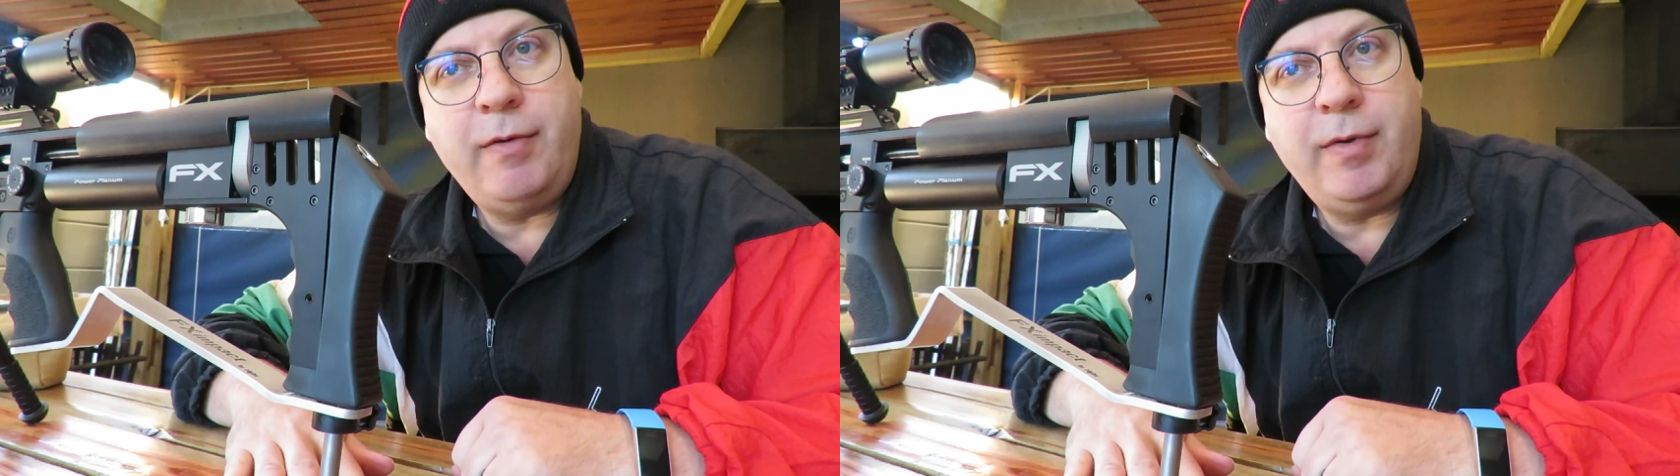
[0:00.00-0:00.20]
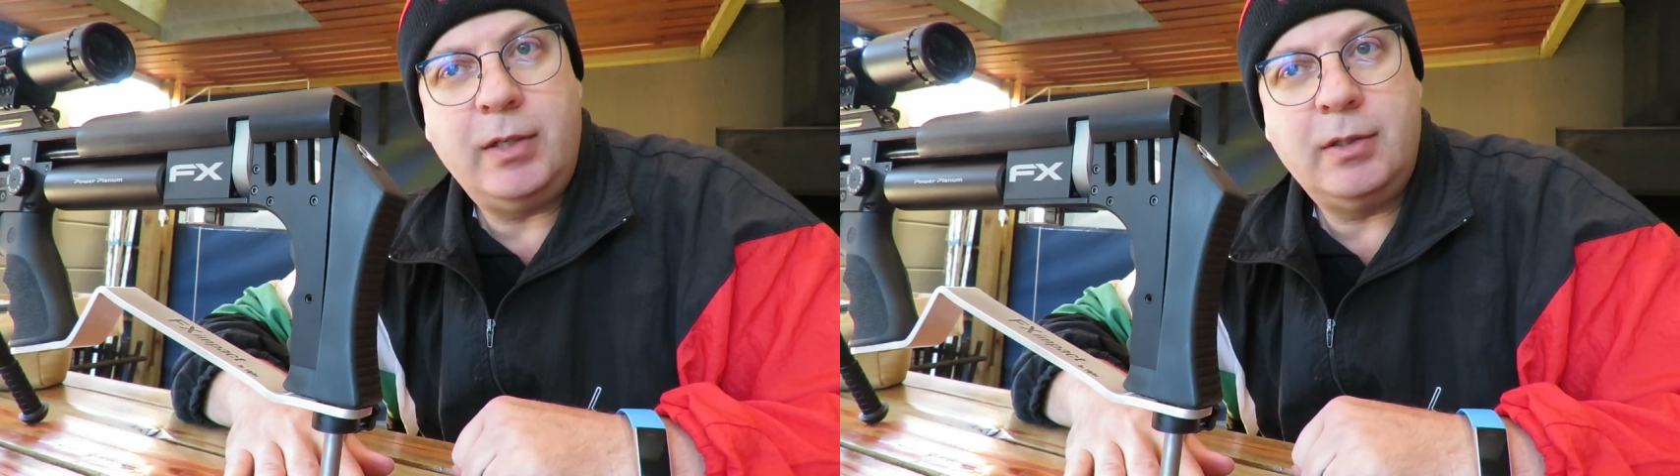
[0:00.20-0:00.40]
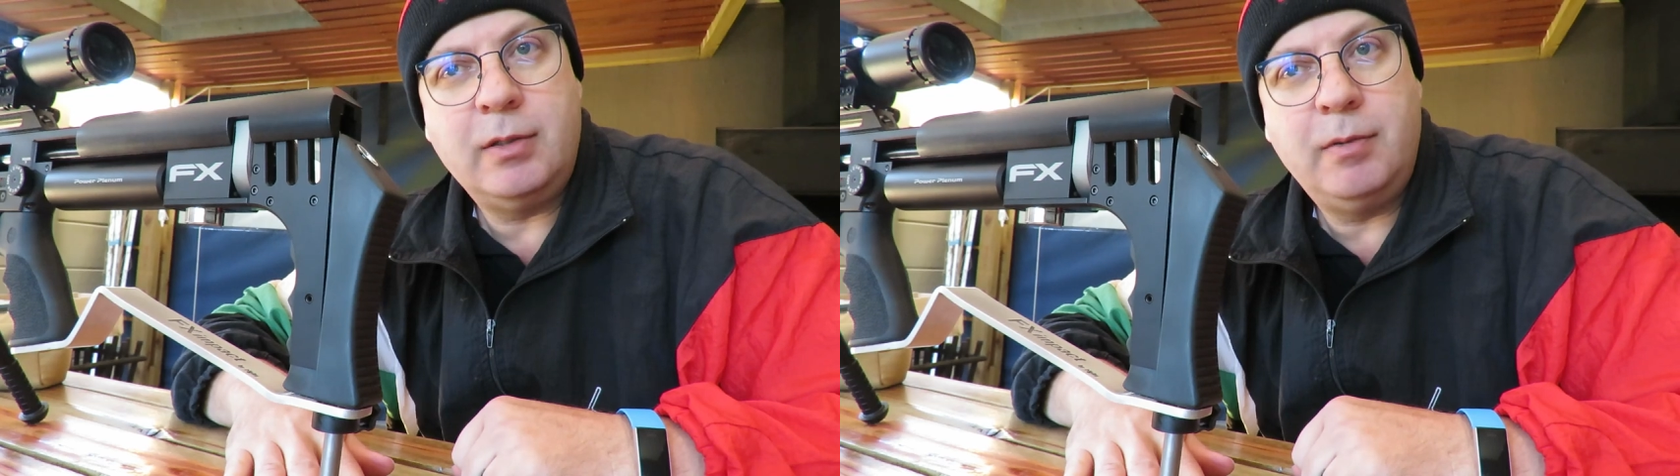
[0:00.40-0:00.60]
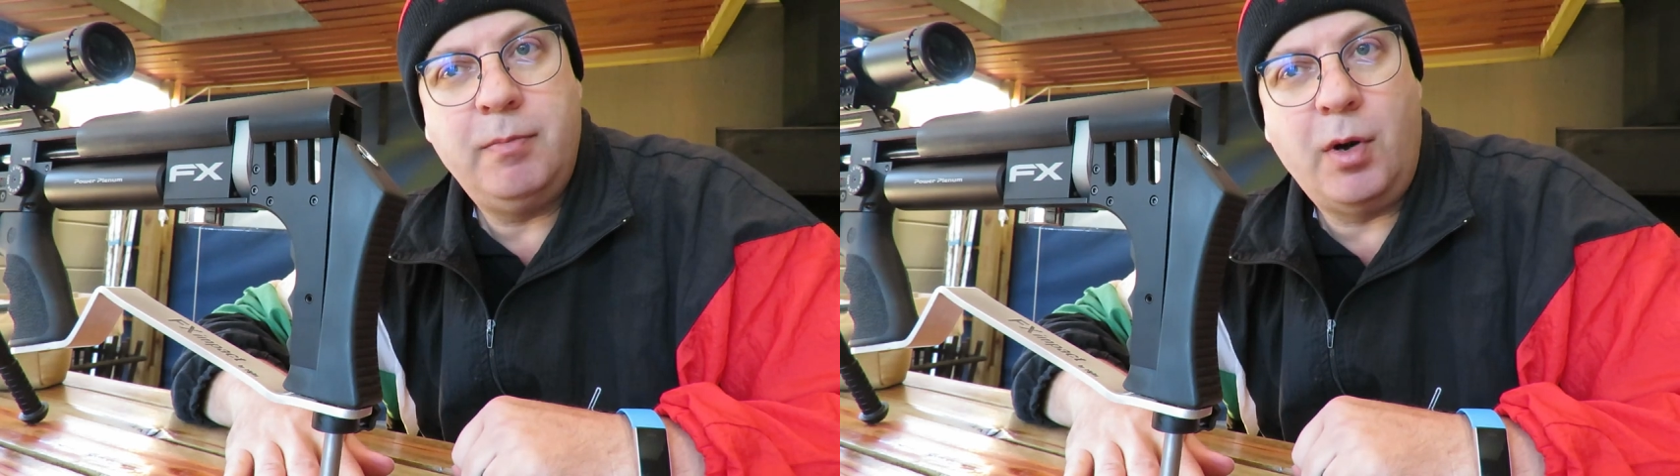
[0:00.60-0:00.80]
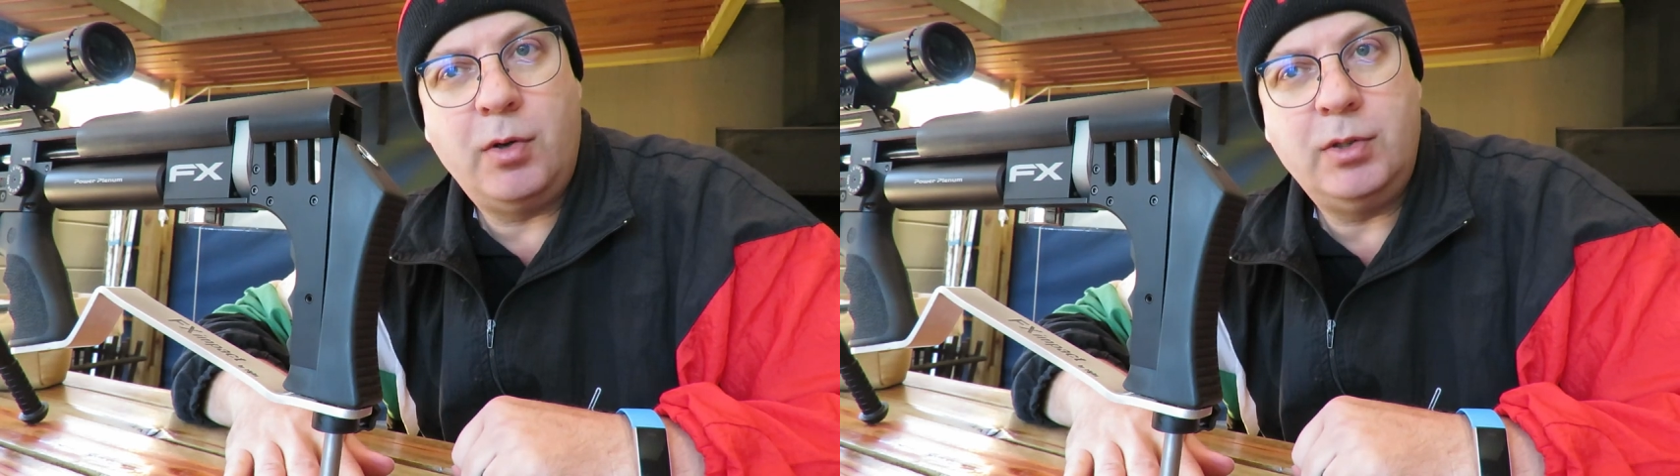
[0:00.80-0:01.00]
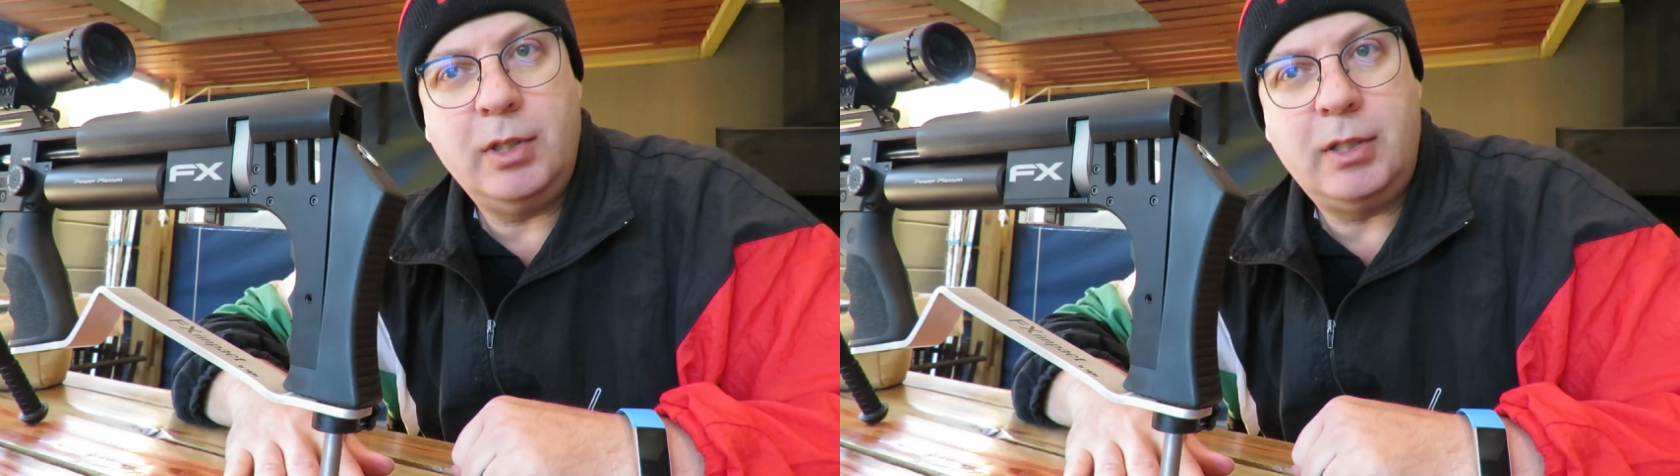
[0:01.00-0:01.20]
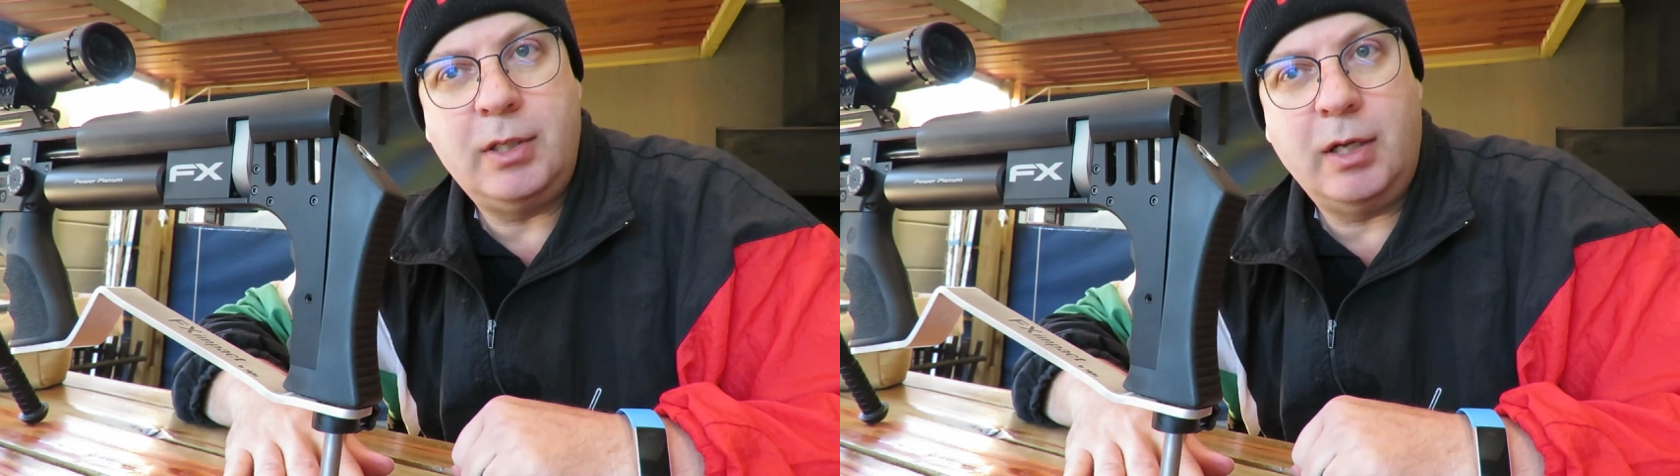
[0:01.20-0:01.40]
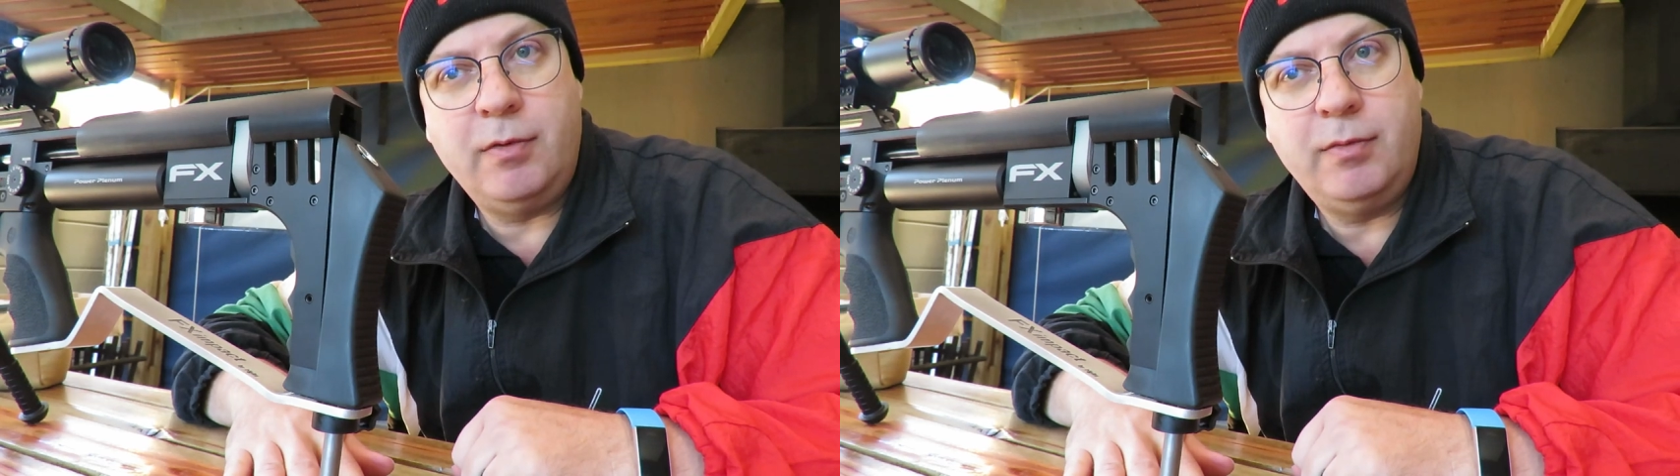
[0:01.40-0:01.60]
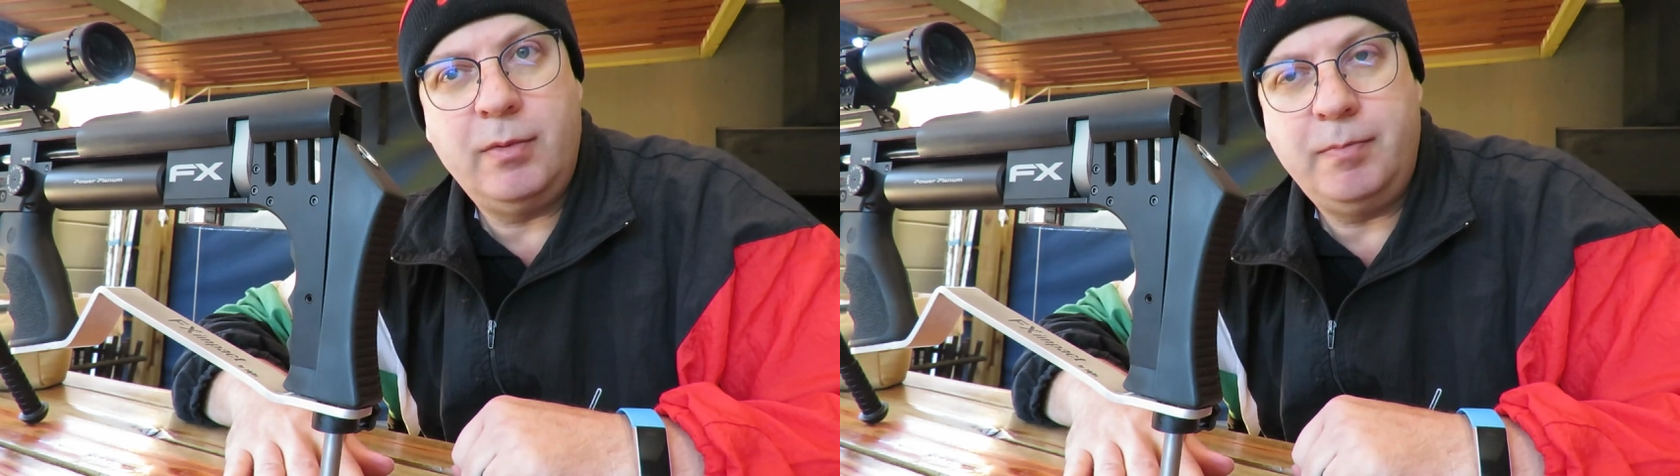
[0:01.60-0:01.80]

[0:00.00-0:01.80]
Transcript: FX box itself.